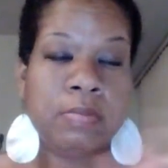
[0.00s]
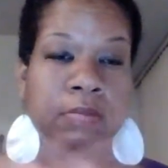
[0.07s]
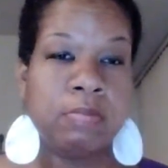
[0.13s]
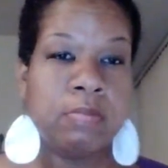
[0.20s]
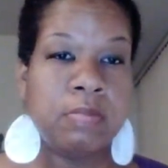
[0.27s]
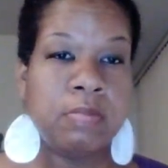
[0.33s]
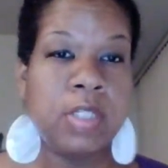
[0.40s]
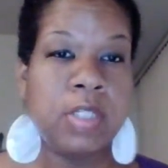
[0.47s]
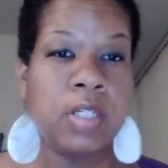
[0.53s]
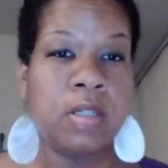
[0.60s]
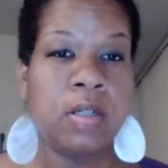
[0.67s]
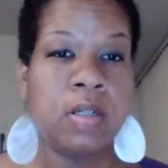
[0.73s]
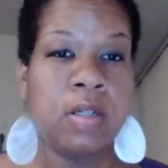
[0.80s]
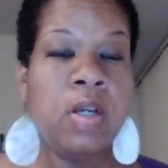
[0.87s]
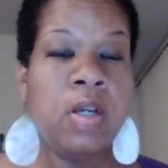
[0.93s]
Just,
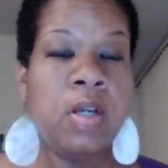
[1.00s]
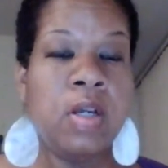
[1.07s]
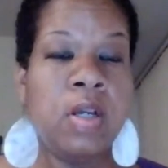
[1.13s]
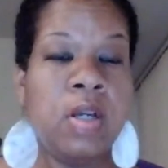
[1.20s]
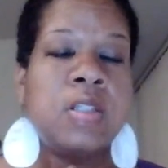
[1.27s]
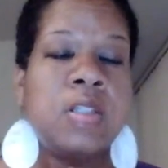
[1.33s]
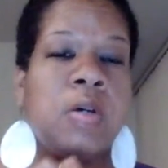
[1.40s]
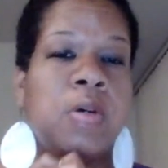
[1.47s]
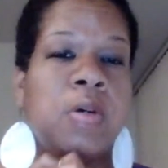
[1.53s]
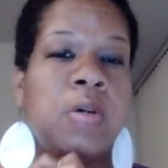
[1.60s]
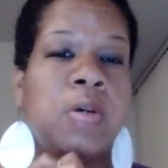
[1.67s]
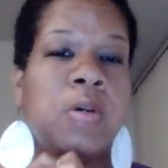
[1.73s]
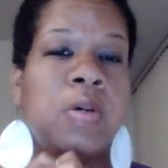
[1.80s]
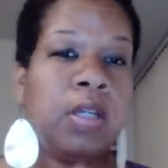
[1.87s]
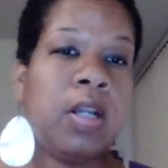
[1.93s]
yeah.
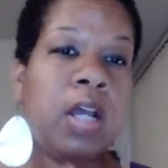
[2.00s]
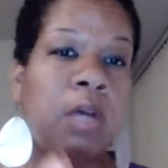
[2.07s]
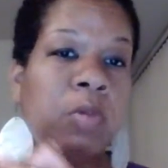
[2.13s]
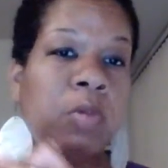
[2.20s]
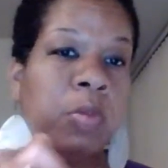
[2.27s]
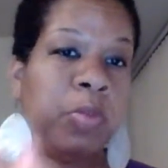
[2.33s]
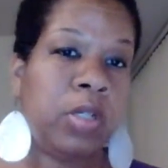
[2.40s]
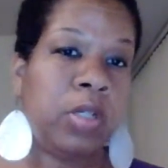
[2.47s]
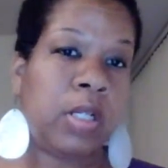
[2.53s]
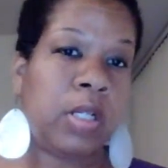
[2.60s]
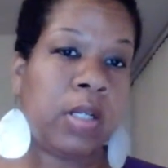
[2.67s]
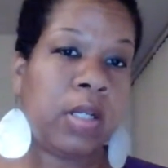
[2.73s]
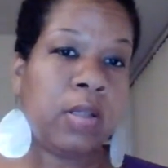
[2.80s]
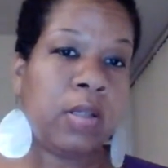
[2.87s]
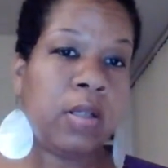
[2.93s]
So again, I
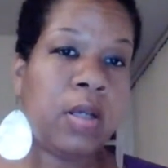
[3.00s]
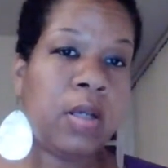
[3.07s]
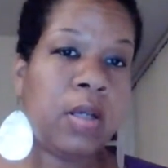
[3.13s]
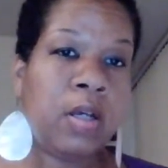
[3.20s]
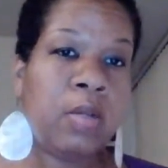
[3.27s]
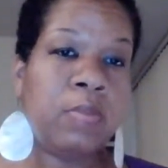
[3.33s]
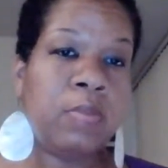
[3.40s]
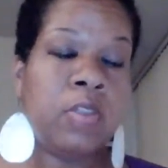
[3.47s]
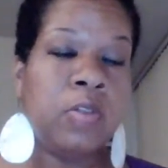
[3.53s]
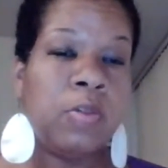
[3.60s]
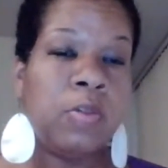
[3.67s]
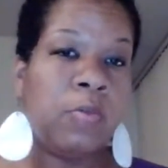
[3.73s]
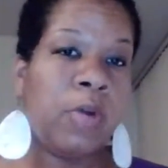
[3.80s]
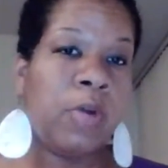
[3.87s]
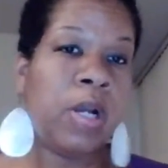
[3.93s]
will put a link
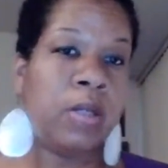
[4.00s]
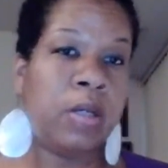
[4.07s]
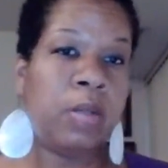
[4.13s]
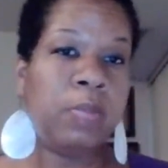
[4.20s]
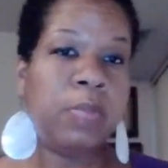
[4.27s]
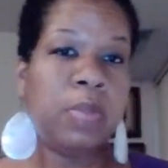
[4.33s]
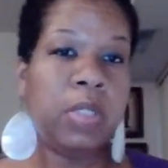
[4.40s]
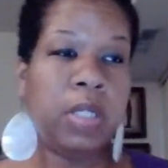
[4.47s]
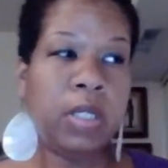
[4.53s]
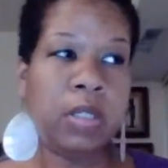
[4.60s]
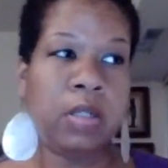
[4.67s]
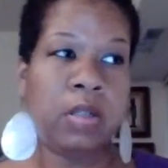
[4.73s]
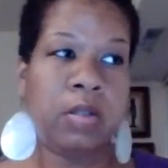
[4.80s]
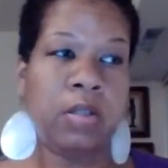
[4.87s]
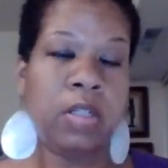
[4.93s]
to the write-up
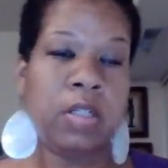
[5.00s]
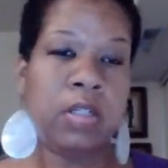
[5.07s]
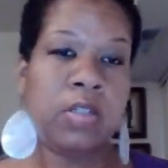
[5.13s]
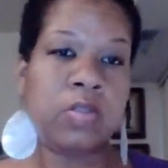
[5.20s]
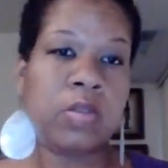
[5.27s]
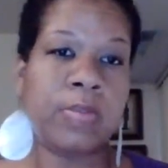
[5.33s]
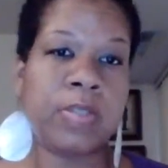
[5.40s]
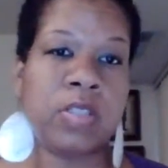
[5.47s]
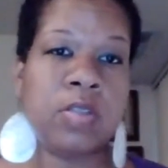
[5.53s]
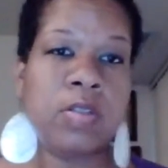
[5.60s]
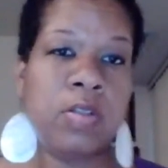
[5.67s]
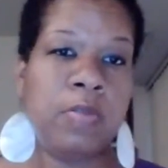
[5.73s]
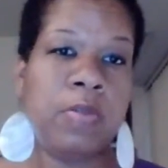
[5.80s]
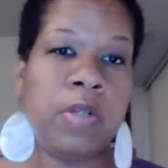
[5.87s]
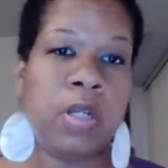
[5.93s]
in the
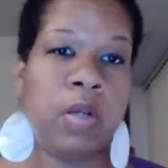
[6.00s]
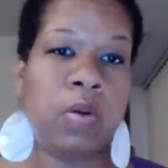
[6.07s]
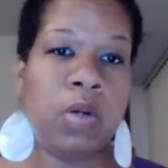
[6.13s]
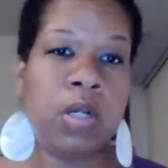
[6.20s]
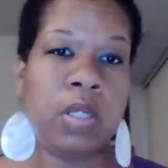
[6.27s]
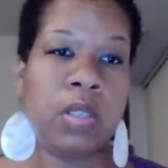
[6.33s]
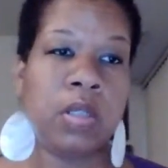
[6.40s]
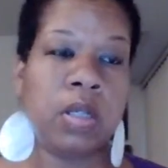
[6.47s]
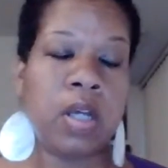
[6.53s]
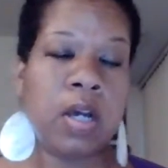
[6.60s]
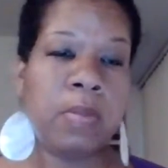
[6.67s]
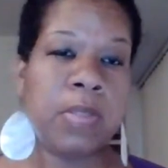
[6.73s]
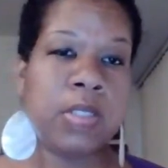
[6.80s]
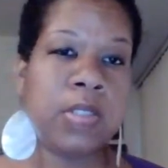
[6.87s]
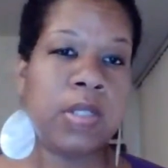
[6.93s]
description to the video or in the
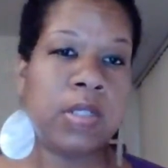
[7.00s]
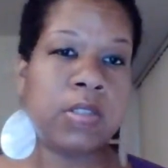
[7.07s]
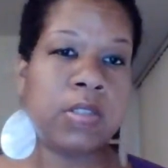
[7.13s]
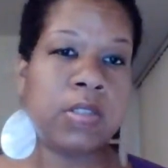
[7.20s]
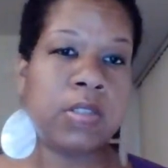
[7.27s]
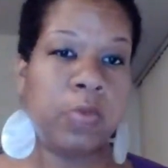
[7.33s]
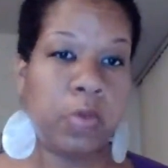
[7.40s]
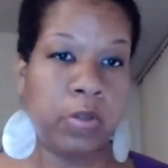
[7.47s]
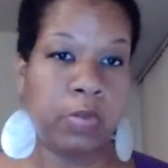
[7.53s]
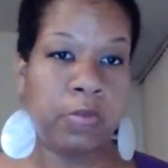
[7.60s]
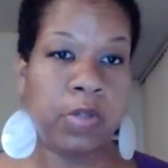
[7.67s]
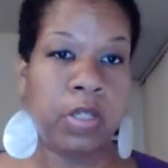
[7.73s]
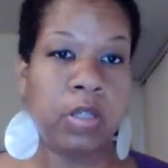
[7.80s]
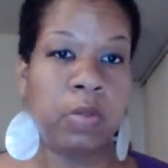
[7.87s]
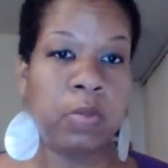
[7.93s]
comment section for
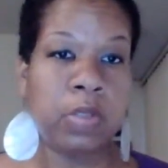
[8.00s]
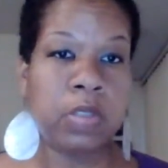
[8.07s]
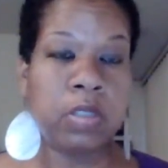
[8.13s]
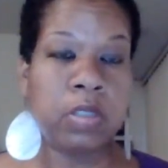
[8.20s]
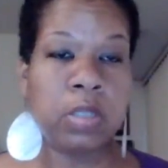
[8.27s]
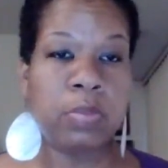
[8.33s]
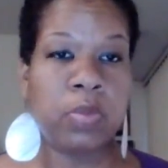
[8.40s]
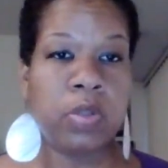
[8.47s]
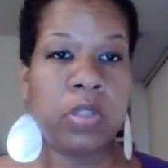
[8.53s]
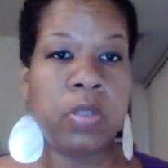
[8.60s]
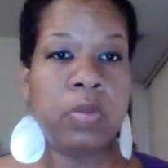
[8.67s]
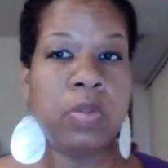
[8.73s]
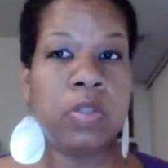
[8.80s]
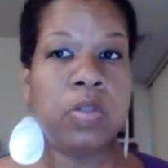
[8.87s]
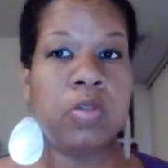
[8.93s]
the video once it's up on
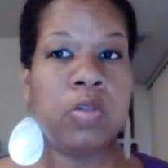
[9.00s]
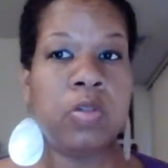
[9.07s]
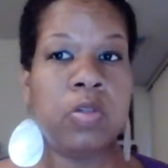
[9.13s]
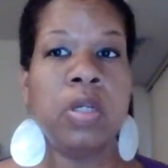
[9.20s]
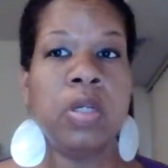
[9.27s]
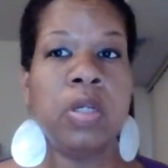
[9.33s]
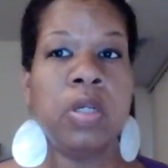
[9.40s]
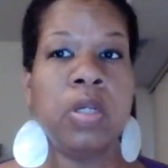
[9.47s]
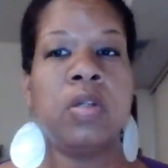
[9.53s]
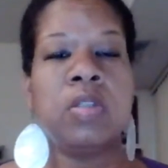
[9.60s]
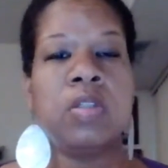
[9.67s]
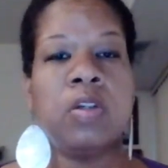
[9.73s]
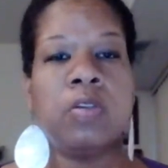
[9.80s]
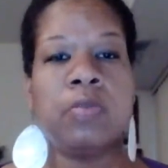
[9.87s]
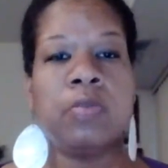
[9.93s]
YouTube.
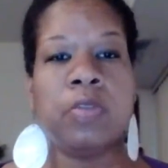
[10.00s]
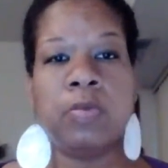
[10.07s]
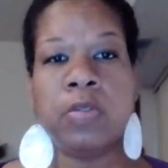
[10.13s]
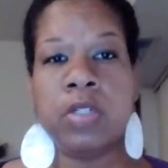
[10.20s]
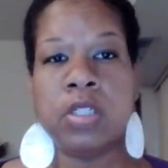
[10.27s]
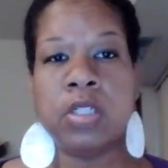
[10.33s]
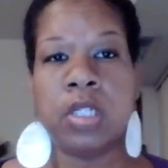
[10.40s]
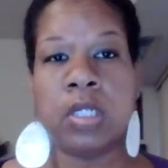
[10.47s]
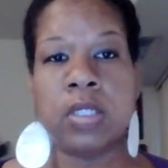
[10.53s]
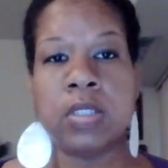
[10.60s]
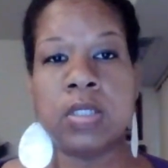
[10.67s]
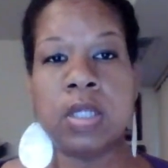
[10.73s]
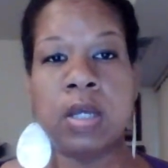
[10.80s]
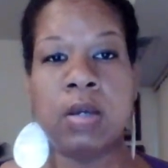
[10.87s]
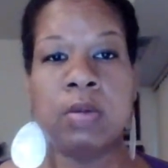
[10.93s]
So feel free to check
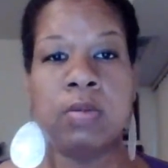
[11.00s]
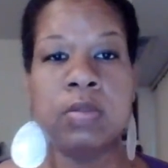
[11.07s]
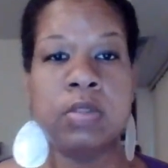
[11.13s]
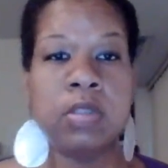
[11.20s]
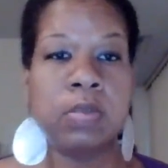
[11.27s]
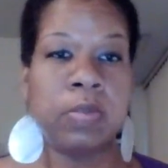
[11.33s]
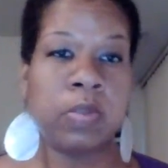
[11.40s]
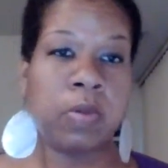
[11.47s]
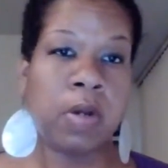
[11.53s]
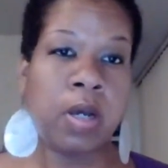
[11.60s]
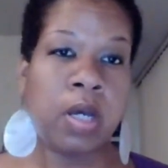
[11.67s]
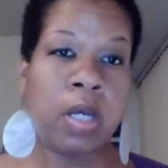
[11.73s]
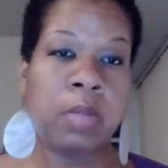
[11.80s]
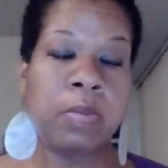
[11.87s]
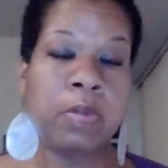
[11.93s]
us out,
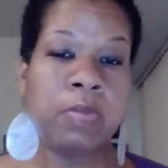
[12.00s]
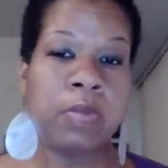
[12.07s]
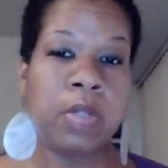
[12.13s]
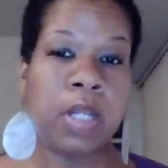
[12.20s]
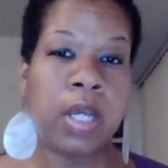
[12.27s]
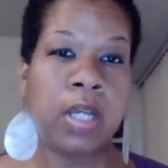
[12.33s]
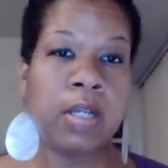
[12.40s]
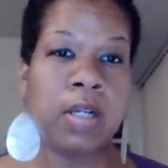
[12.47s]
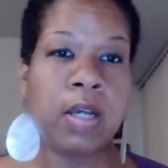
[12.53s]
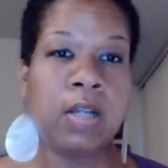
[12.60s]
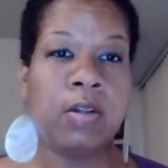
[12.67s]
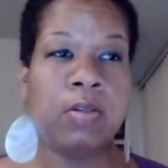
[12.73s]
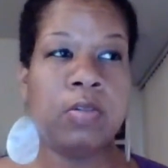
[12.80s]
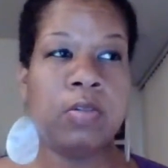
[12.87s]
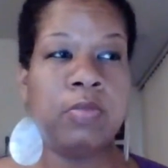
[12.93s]
subscribe if you like. I
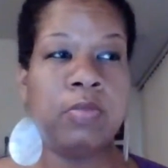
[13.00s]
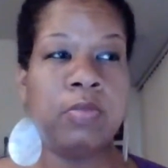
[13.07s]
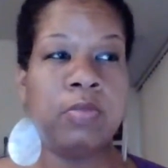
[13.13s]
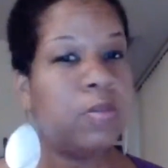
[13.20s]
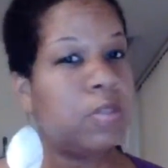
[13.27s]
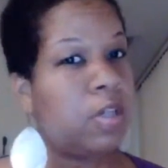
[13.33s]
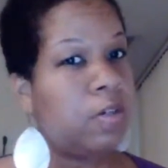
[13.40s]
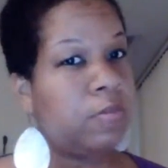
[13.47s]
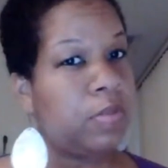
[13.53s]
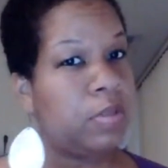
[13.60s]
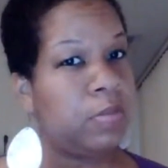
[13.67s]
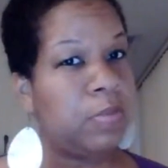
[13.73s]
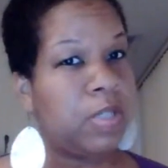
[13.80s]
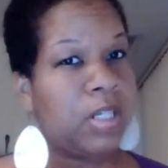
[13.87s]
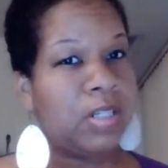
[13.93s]
don't do videos often, but
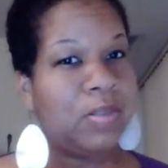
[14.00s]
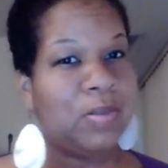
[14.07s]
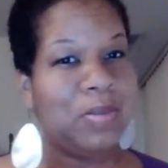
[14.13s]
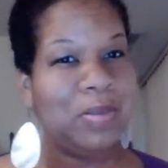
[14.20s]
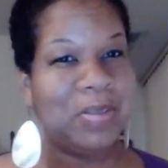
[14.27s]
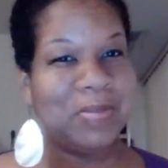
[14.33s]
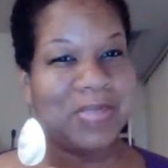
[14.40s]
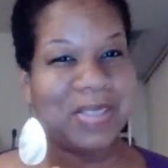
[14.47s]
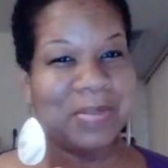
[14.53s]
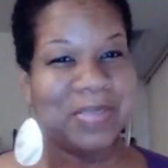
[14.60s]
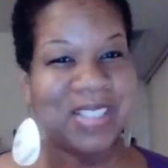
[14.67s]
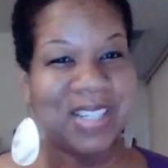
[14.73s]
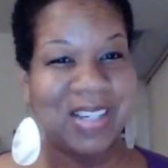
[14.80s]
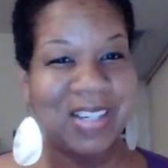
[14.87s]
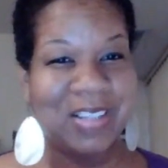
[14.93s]
I do them
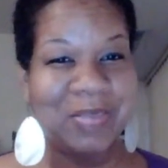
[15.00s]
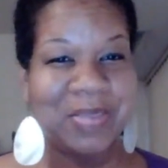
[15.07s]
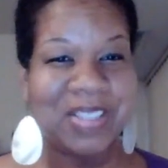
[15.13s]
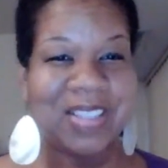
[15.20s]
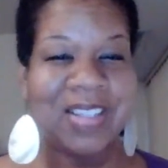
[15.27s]
sometimes.